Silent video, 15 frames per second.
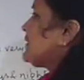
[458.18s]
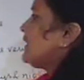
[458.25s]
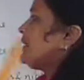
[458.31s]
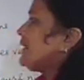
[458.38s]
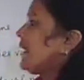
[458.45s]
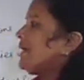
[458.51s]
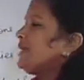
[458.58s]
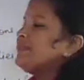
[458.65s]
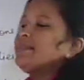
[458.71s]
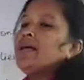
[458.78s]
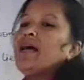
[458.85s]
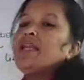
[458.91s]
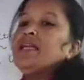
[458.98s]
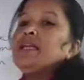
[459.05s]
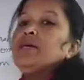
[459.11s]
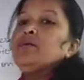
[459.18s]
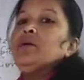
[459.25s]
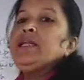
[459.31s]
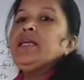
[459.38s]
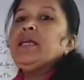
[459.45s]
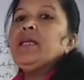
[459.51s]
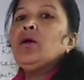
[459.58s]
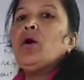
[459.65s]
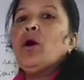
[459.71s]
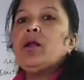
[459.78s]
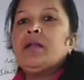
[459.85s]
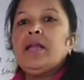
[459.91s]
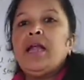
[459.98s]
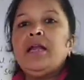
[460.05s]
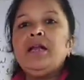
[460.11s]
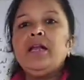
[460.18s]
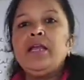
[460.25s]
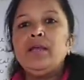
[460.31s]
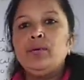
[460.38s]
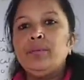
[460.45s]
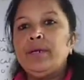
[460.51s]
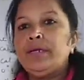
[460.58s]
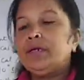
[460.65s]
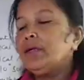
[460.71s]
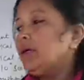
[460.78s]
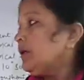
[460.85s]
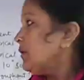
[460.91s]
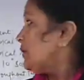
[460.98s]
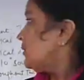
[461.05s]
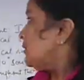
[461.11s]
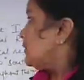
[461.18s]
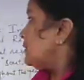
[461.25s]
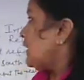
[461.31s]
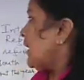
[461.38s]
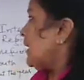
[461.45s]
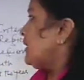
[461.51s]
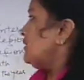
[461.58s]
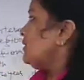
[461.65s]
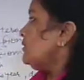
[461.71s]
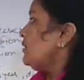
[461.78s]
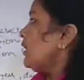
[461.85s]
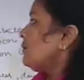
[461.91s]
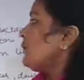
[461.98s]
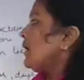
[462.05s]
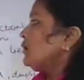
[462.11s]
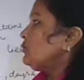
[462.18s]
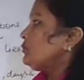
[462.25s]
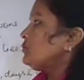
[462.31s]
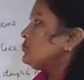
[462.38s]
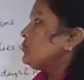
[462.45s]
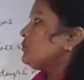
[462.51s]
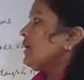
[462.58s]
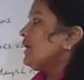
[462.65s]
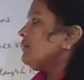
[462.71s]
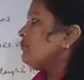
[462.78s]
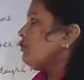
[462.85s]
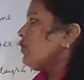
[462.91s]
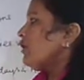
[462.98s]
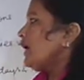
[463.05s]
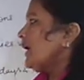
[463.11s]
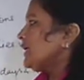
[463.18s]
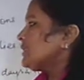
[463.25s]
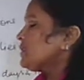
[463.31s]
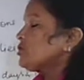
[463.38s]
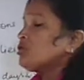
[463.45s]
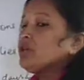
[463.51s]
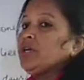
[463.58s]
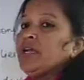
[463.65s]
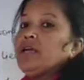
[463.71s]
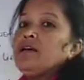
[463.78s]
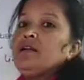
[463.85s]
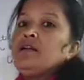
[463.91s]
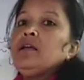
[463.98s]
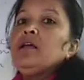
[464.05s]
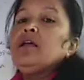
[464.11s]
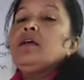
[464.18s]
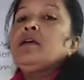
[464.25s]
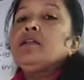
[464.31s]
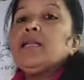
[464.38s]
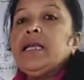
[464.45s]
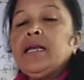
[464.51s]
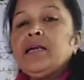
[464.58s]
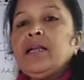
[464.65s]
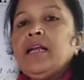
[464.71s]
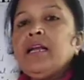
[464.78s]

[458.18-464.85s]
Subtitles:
and nights are equally hot and humid. Then about rainforest, here thick